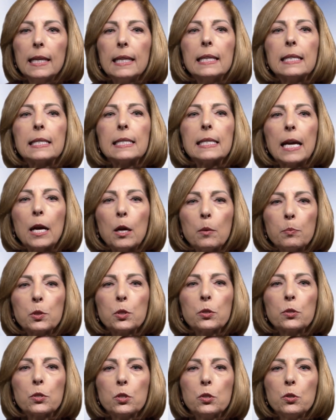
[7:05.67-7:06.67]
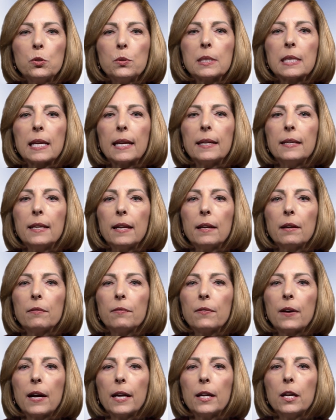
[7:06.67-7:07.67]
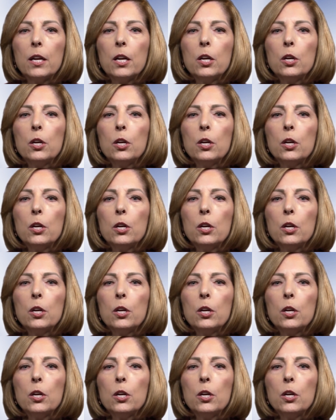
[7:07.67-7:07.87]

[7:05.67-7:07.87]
This helps your students identify